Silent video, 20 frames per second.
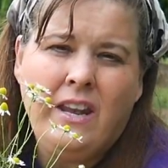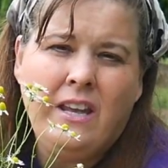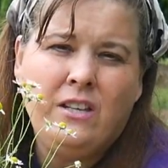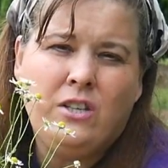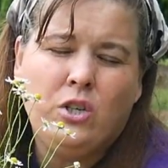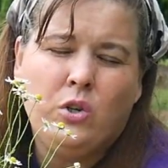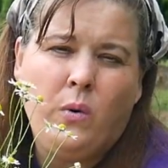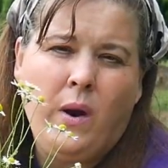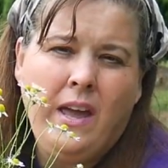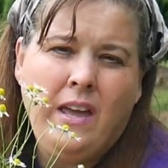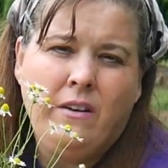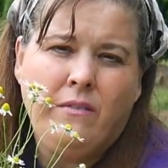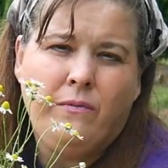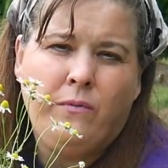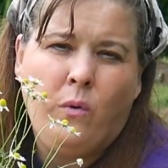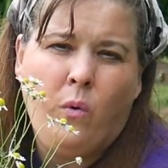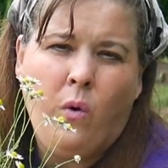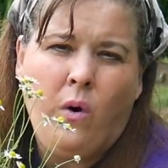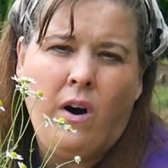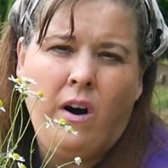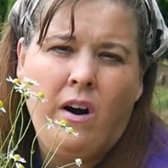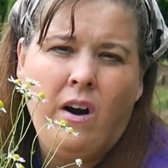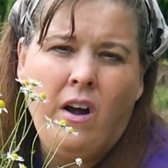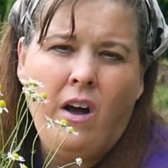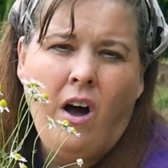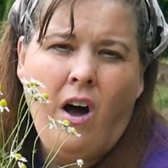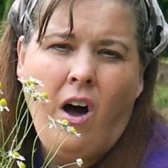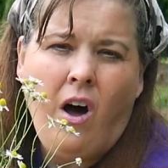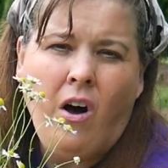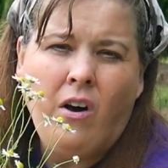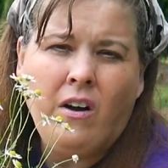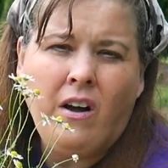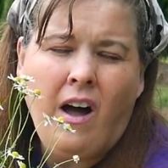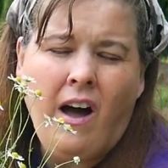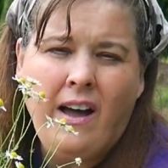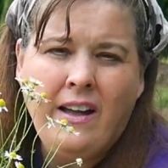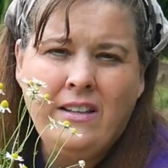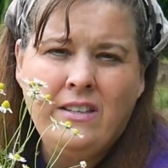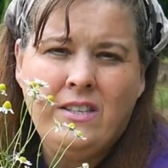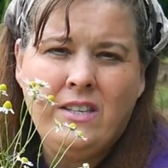is great for all
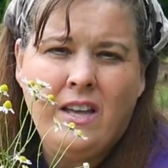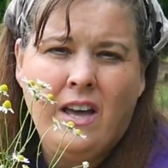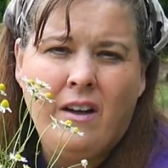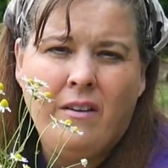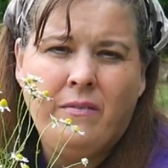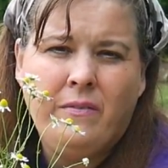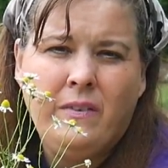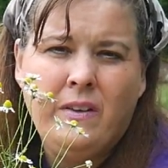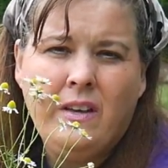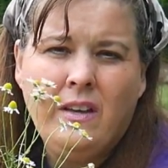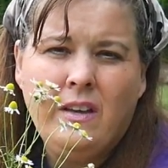kinds of